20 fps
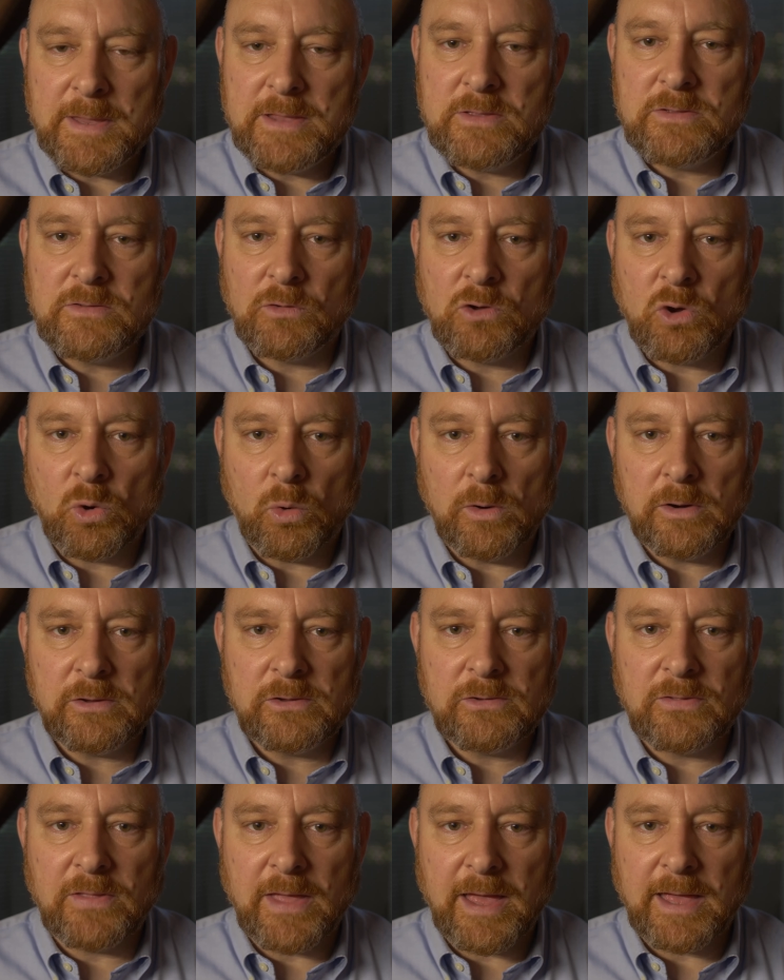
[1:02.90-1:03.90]
means, of
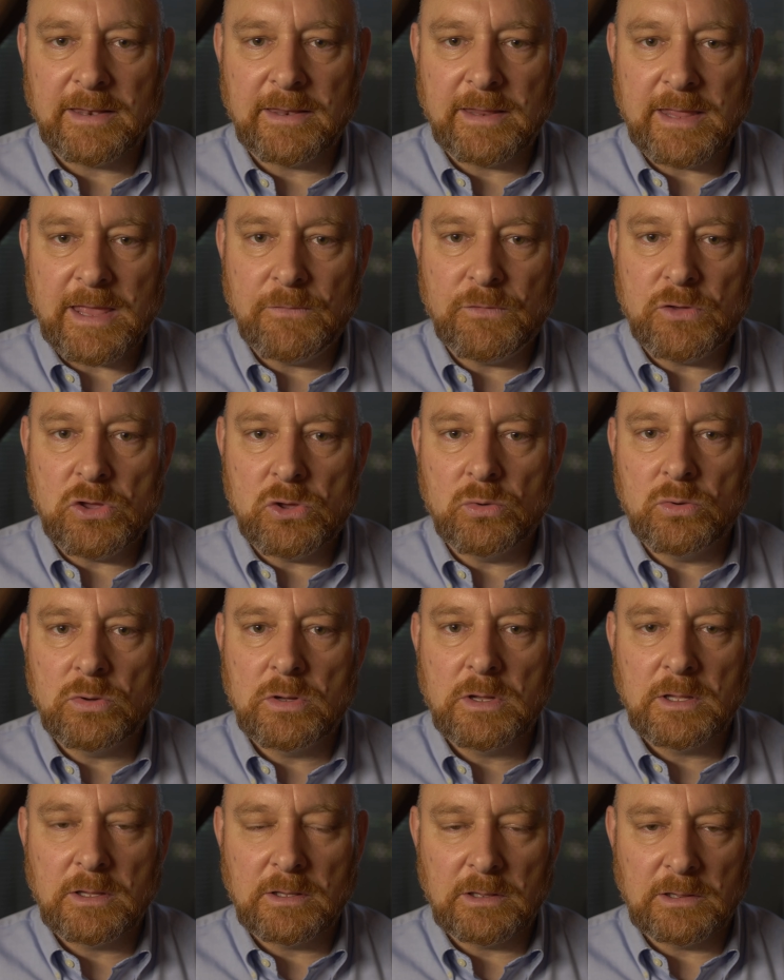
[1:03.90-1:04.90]
course, that if you
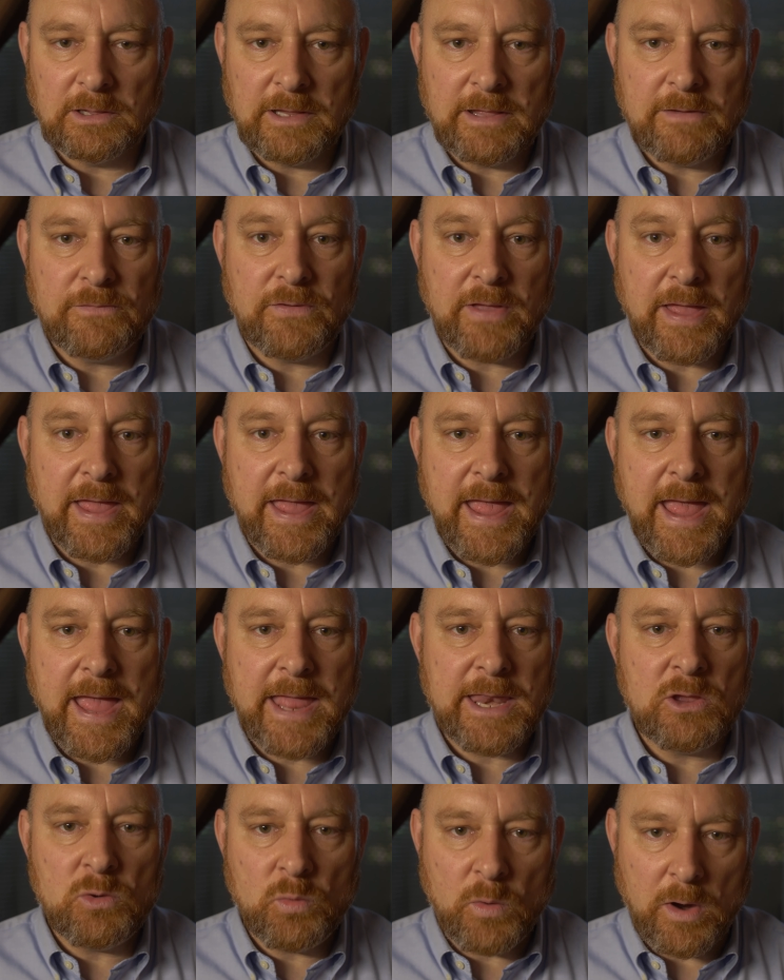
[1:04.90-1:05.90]
live
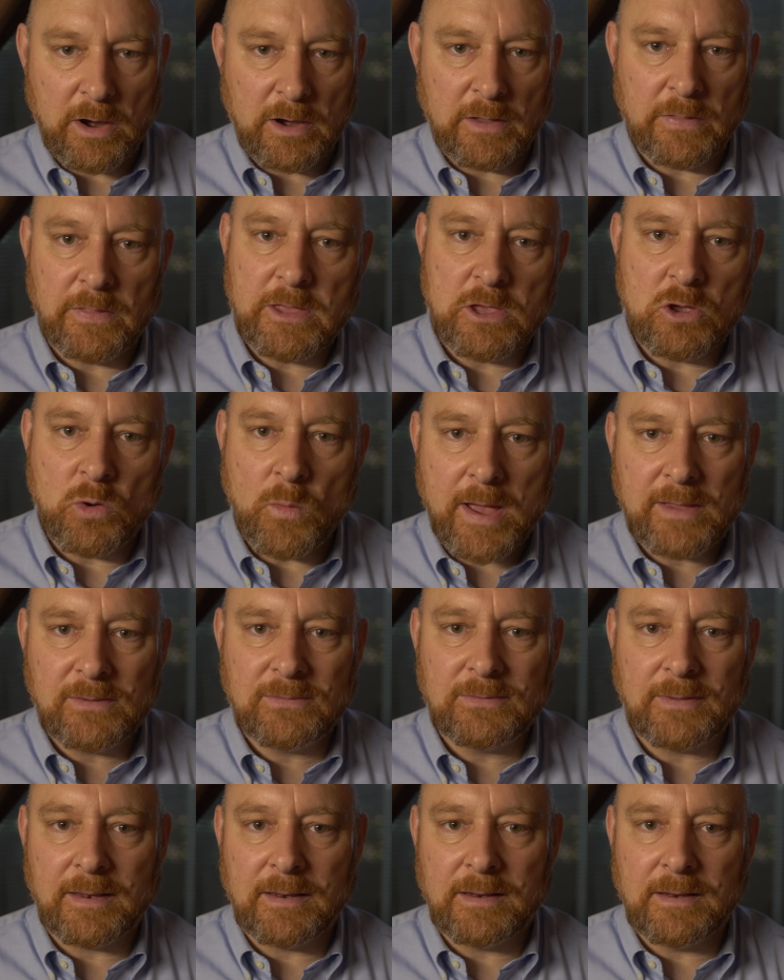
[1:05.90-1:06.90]
anywhere in the
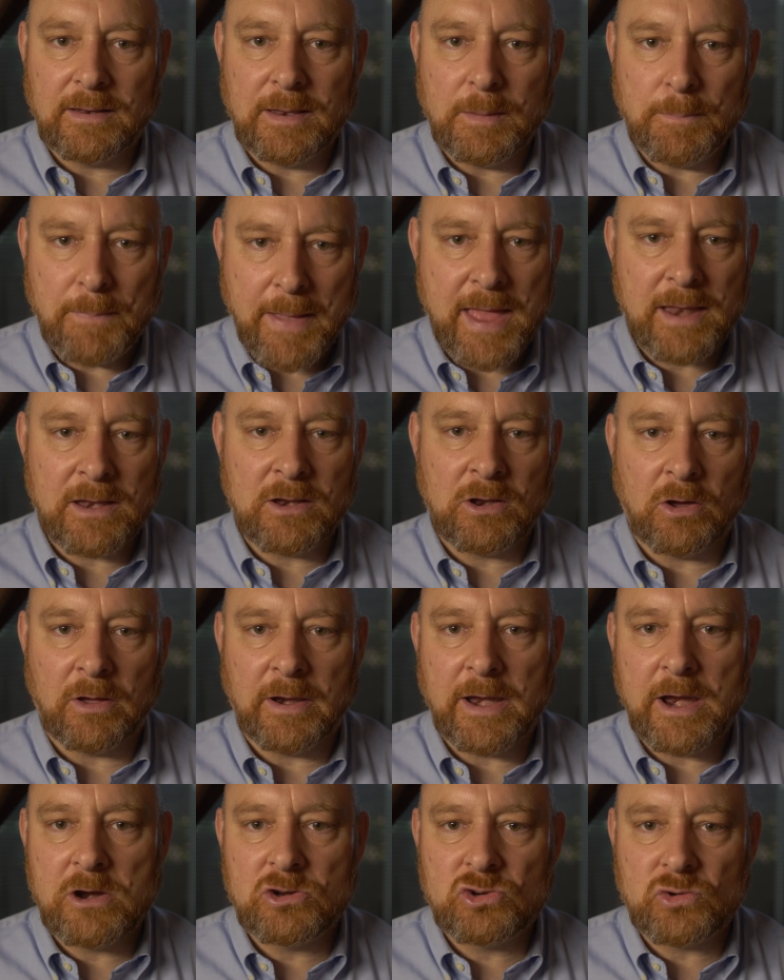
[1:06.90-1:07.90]
US and depend
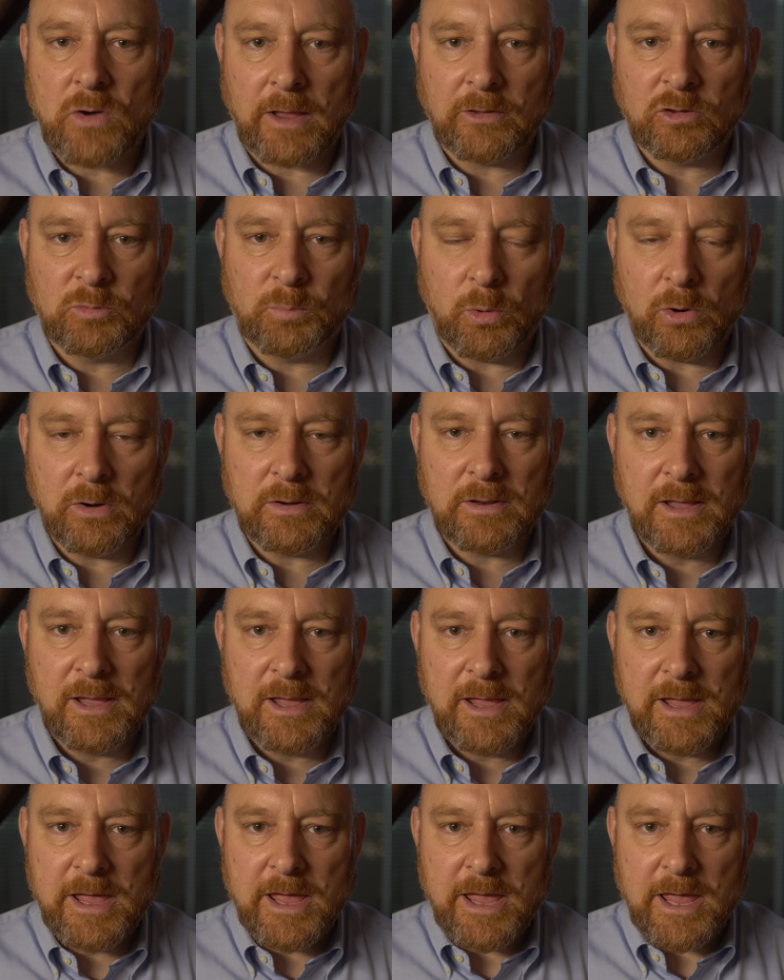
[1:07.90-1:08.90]
on air transport,
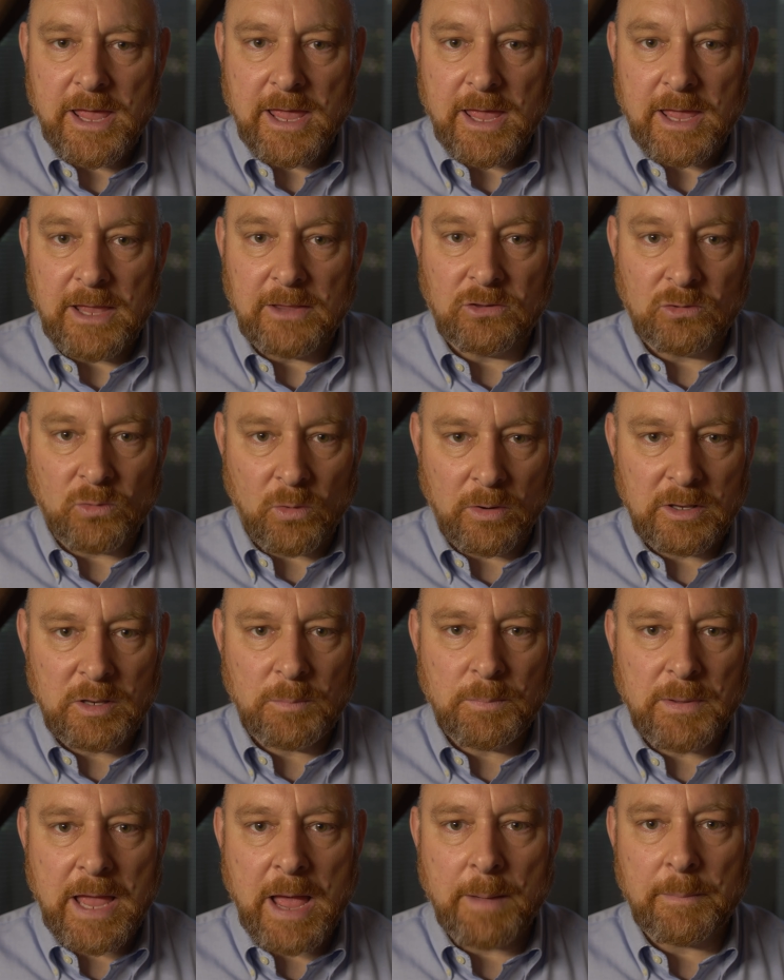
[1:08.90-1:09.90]
it's going to
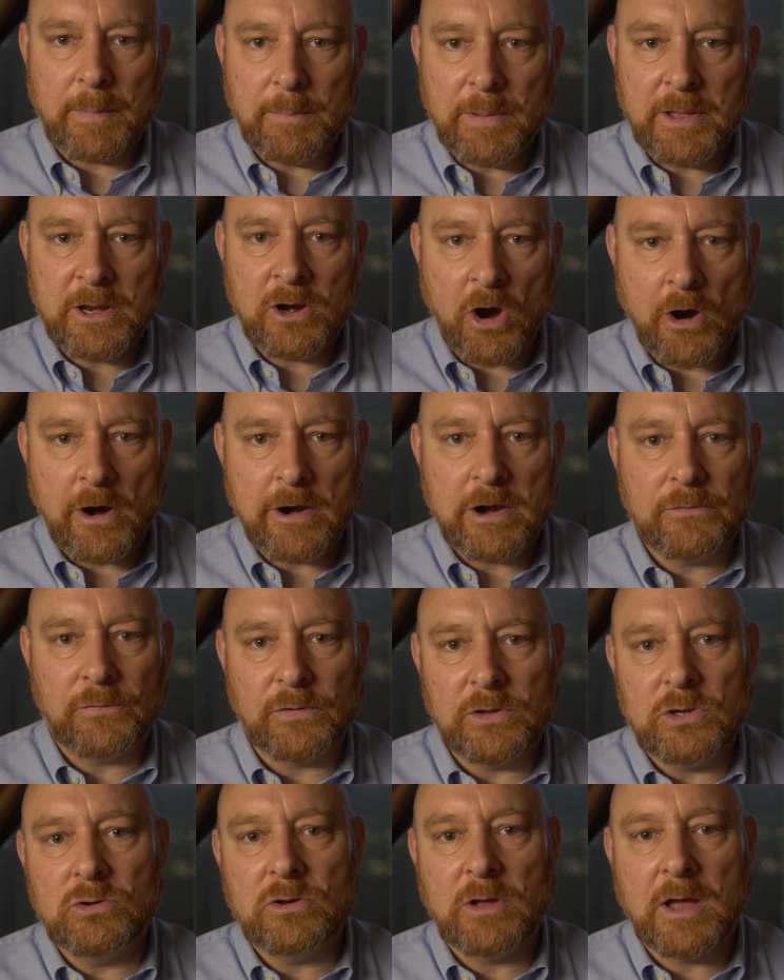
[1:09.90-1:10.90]
become a bit harder
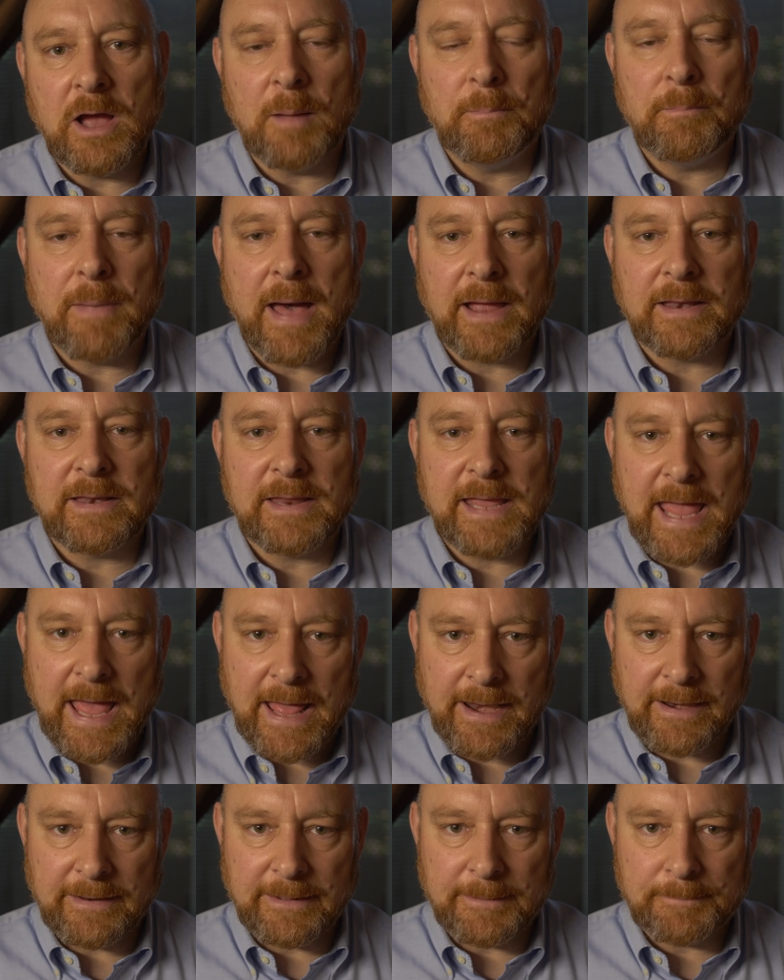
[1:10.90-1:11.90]
for you to come back to
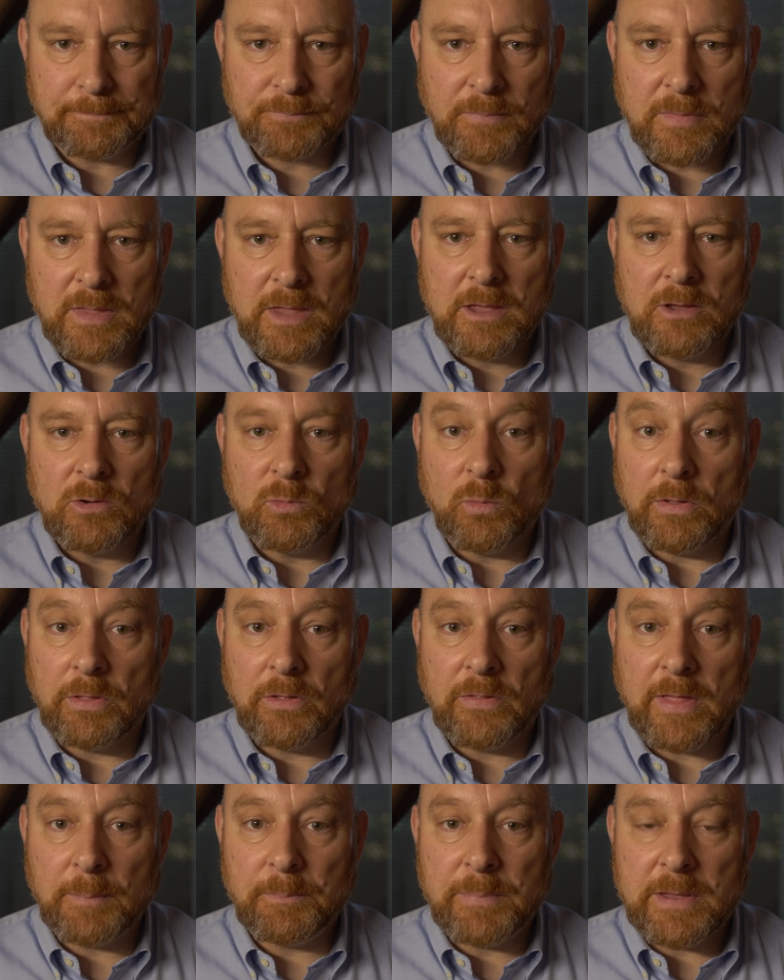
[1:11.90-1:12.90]
Canada,
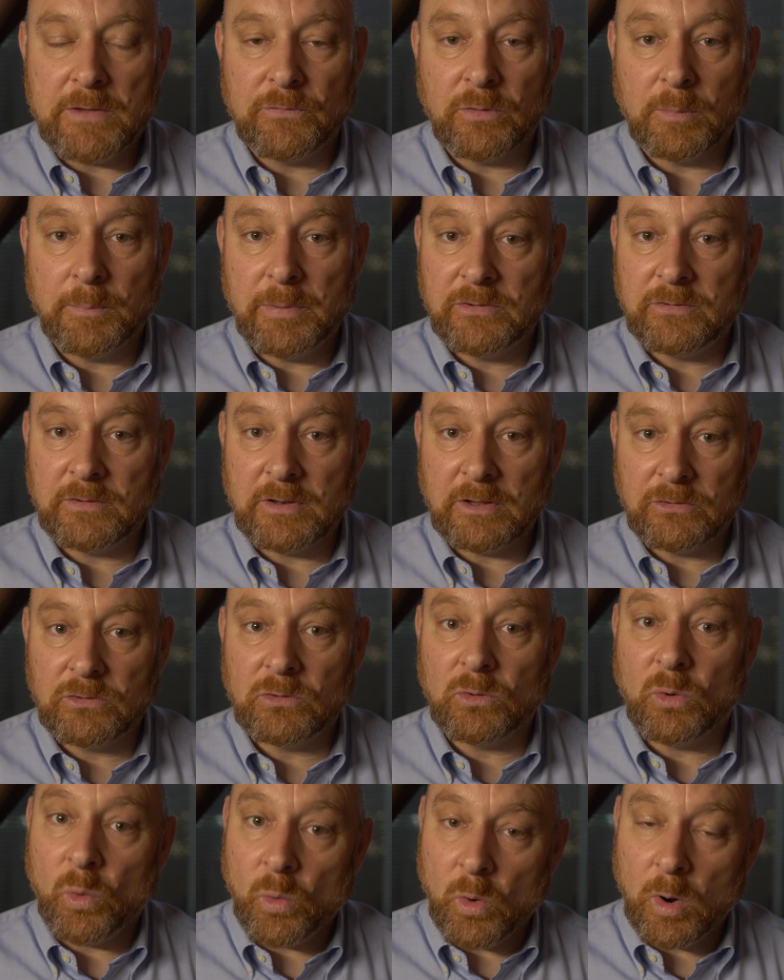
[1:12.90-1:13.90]
whether that be for business
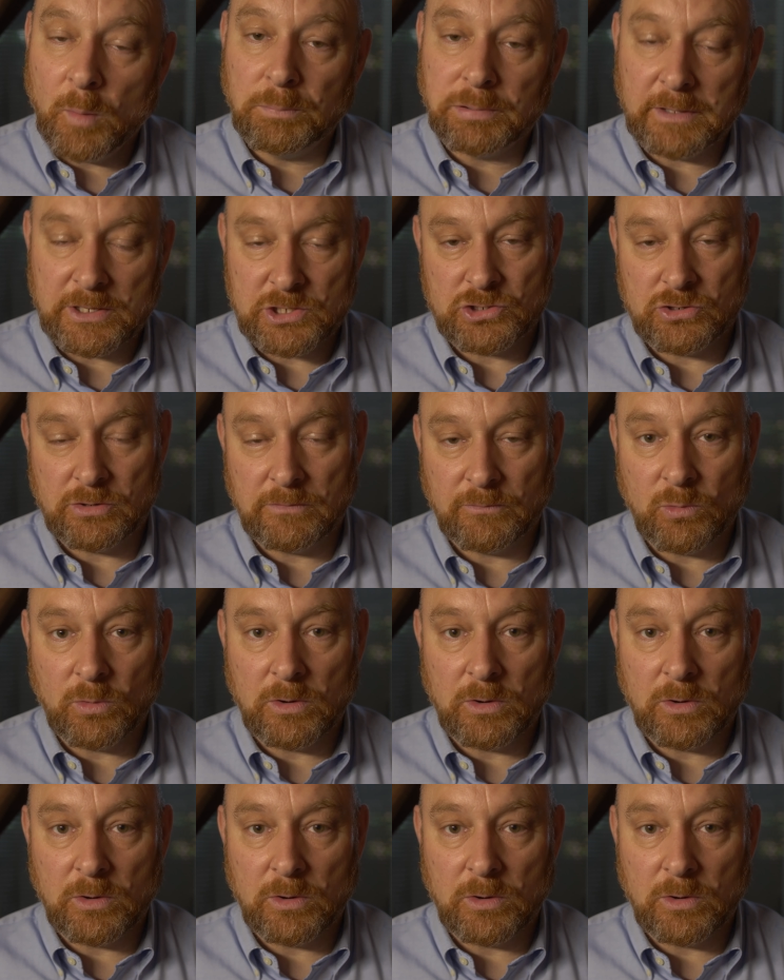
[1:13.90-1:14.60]
or pleasure, of